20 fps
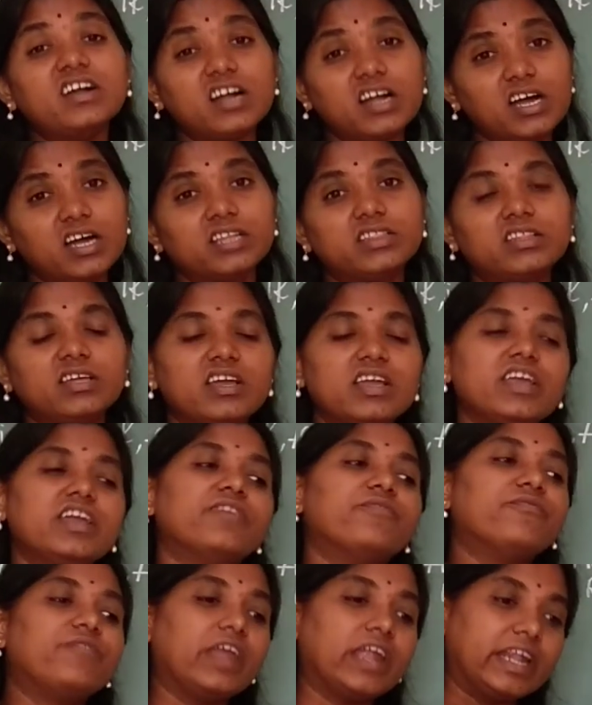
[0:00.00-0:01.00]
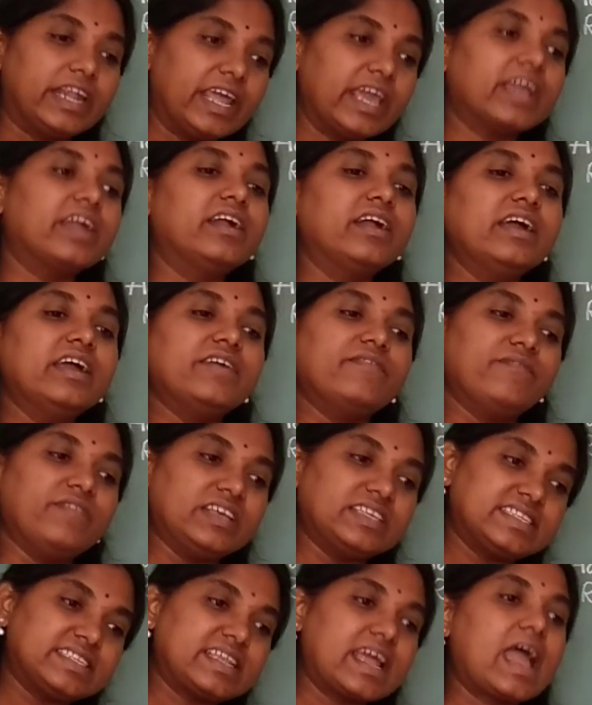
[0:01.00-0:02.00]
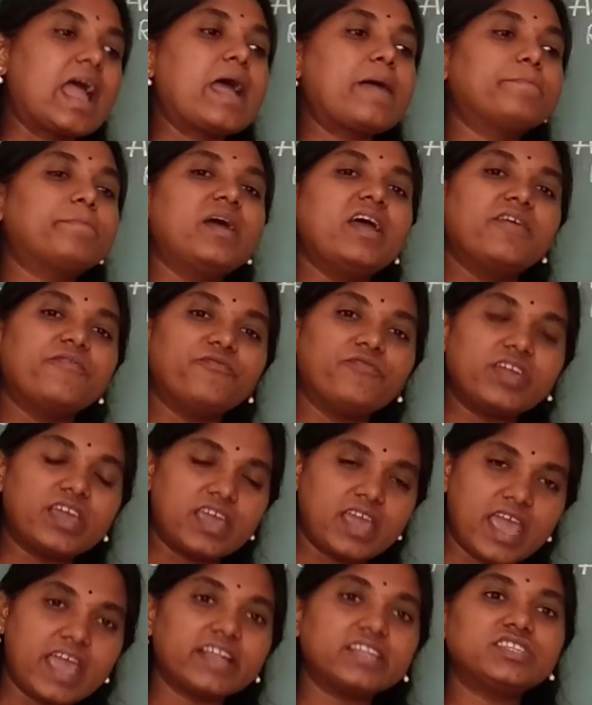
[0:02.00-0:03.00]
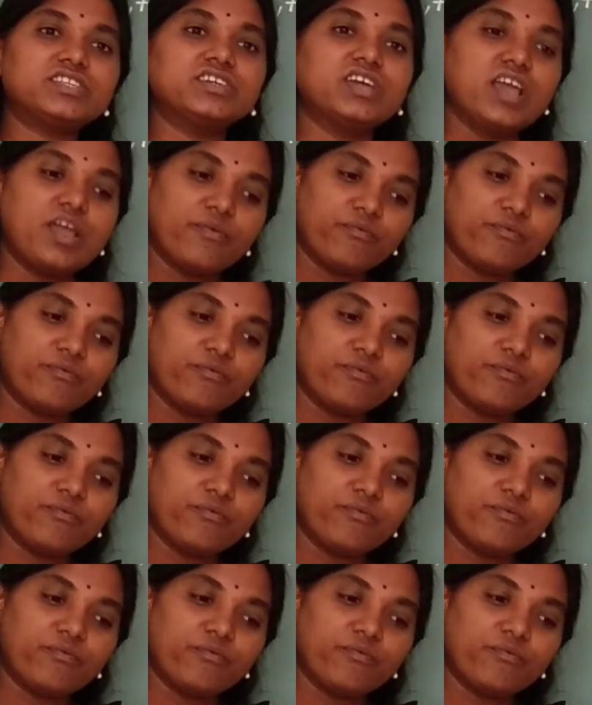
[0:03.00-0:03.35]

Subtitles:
Earth, we dig, we stamp, we hit,